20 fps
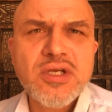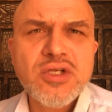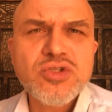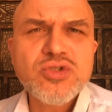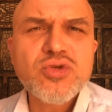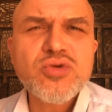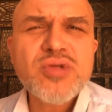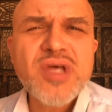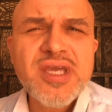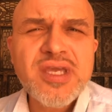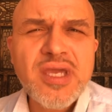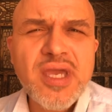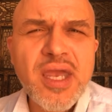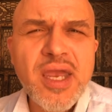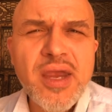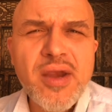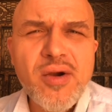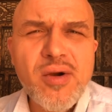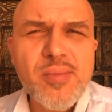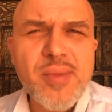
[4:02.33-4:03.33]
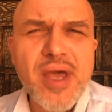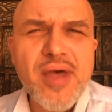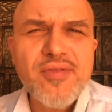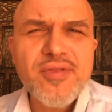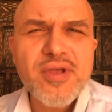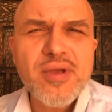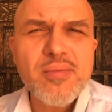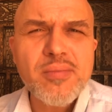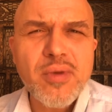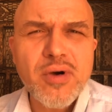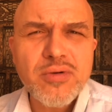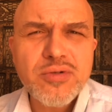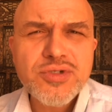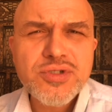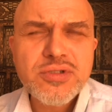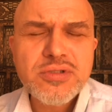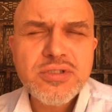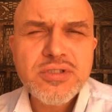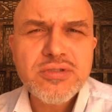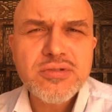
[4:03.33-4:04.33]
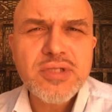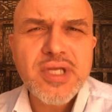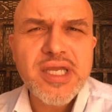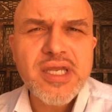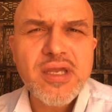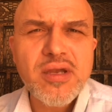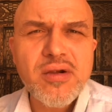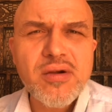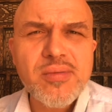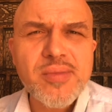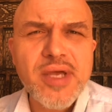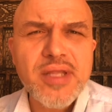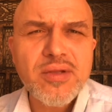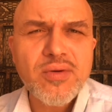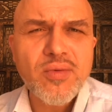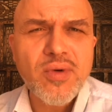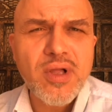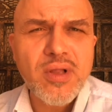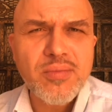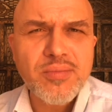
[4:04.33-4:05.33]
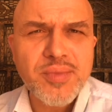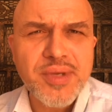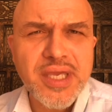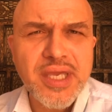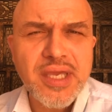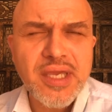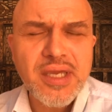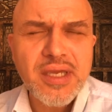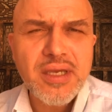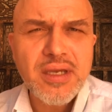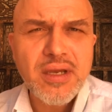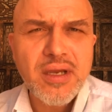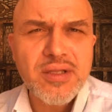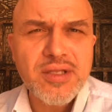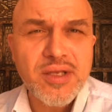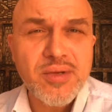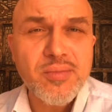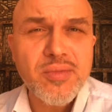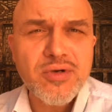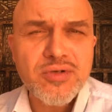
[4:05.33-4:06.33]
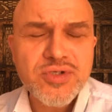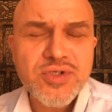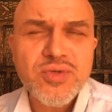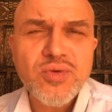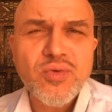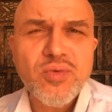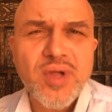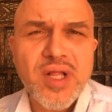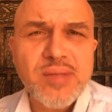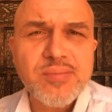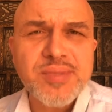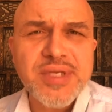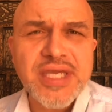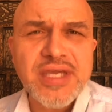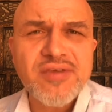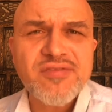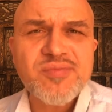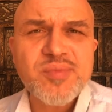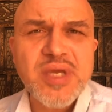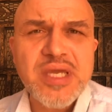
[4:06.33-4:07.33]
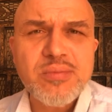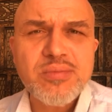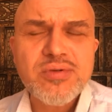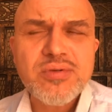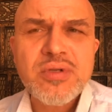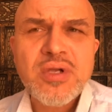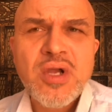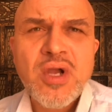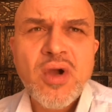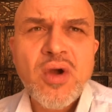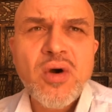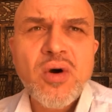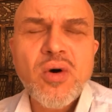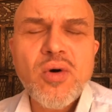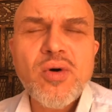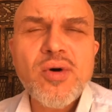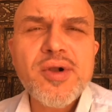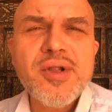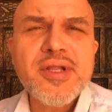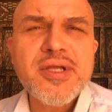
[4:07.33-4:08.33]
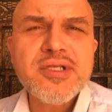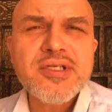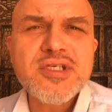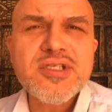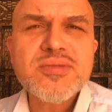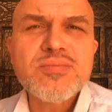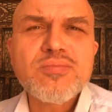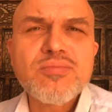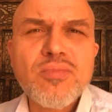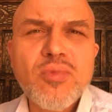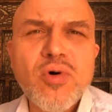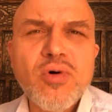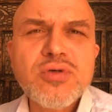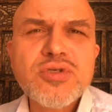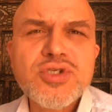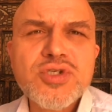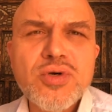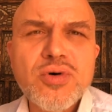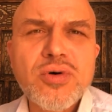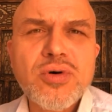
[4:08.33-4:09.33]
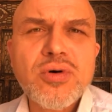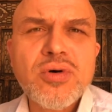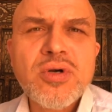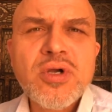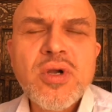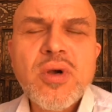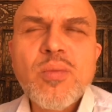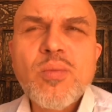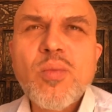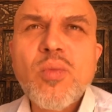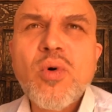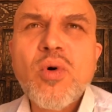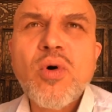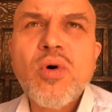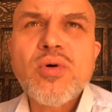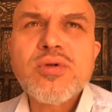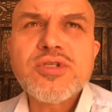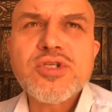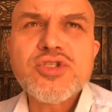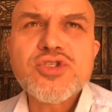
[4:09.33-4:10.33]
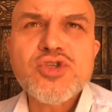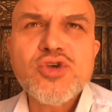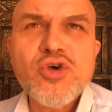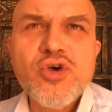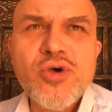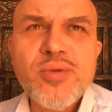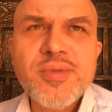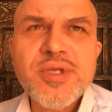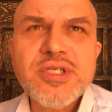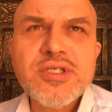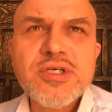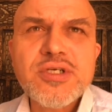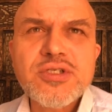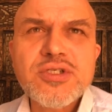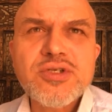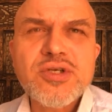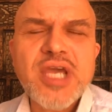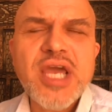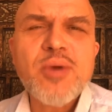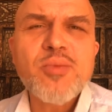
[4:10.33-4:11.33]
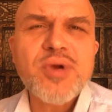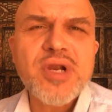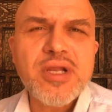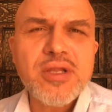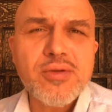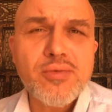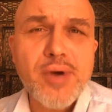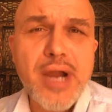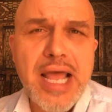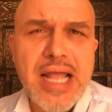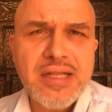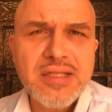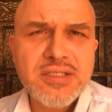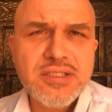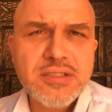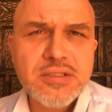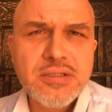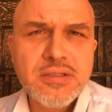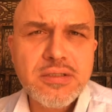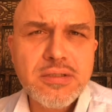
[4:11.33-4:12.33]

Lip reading: Do they care about the emotions? Do they care about the well-being, the emotional well-being of people? Or are they just more determined to get rid of the rats?